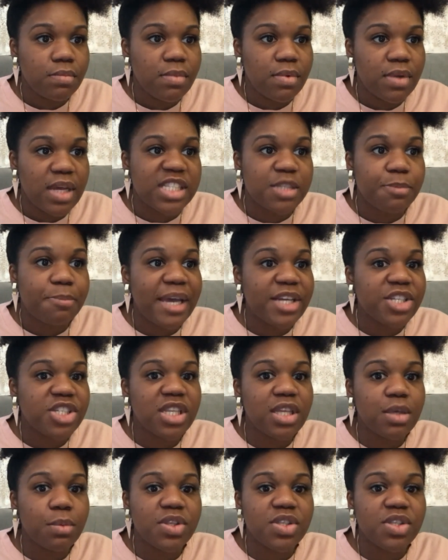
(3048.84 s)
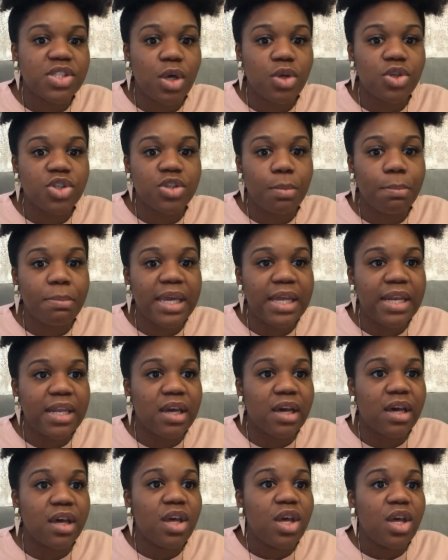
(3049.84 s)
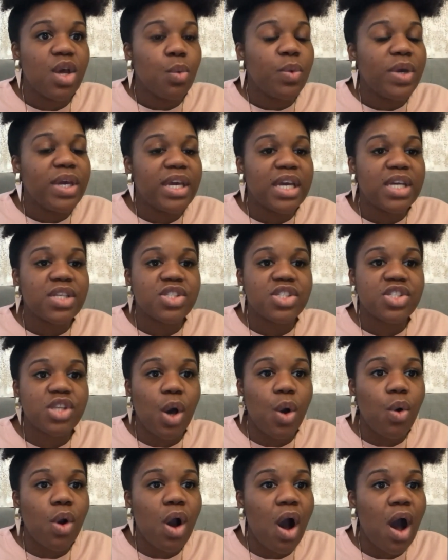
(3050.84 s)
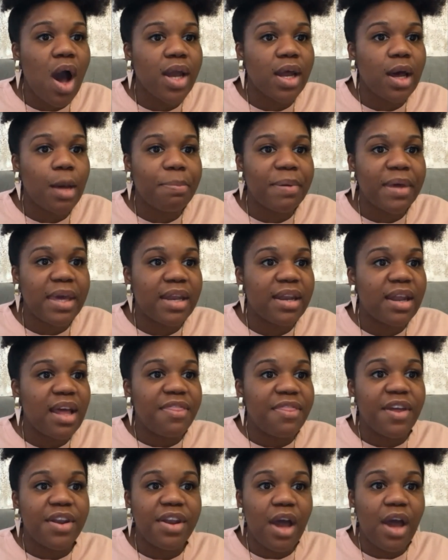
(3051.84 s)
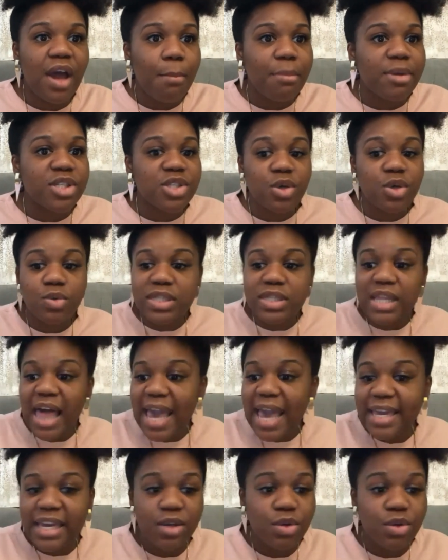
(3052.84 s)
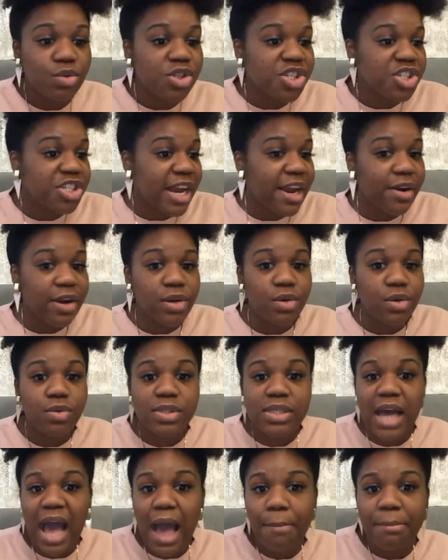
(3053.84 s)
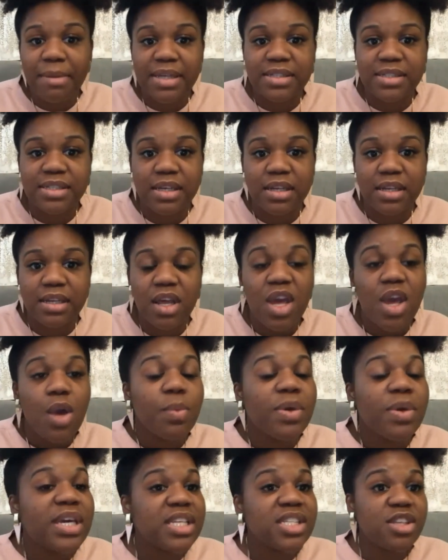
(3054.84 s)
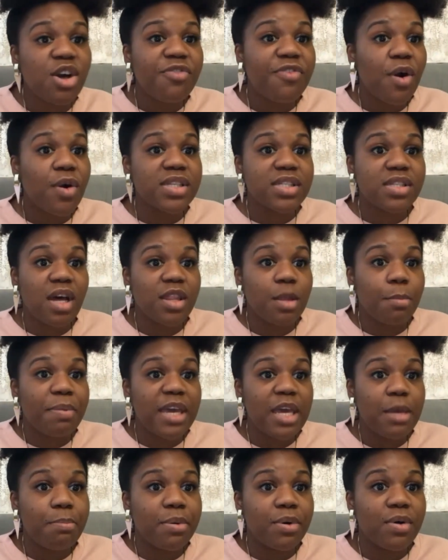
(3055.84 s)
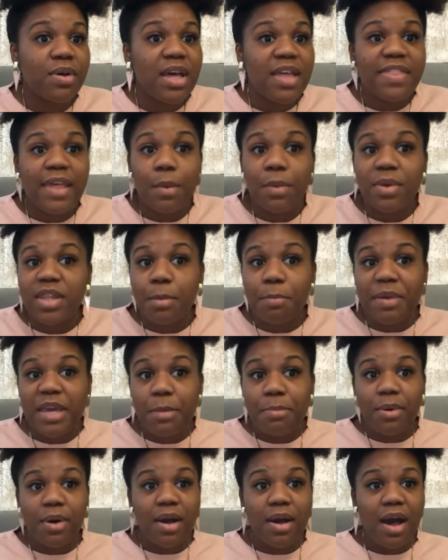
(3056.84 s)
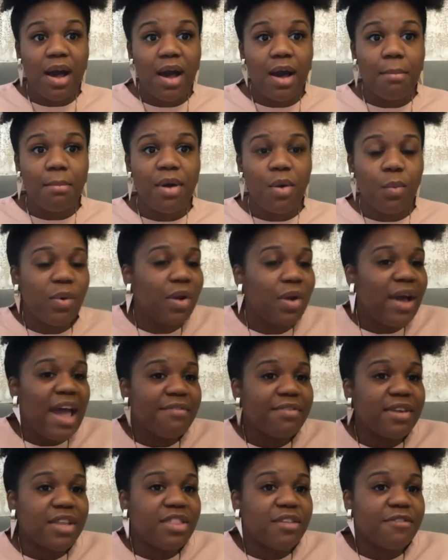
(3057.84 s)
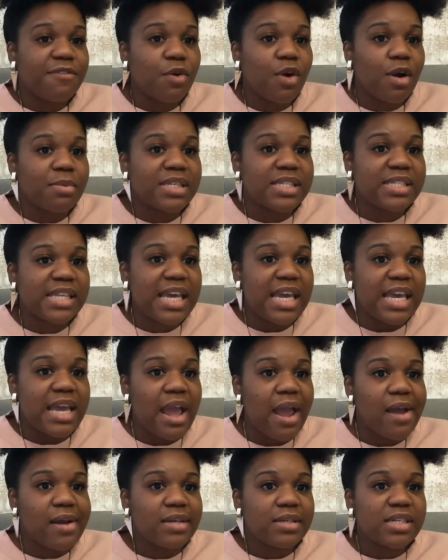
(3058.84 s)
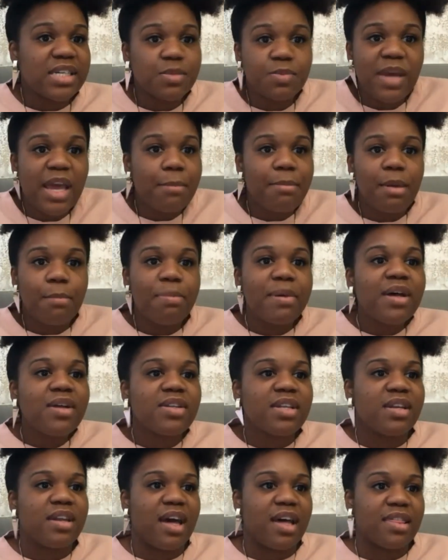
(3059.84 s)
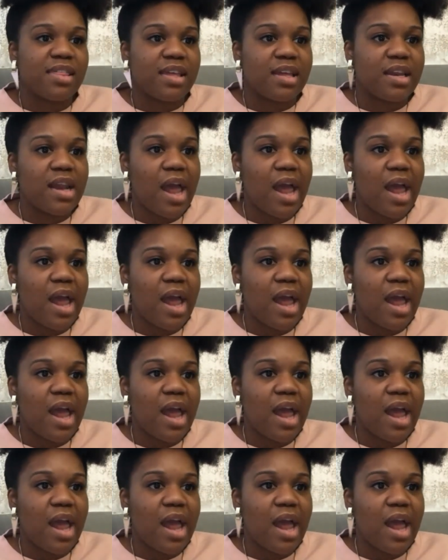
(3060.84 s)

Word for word: especially with social media we get so caught up in the numbers who's liking who's sharing who's commenting we get so focused on the people that when the people come we don't have nothing for them to see because we ain't been building nothing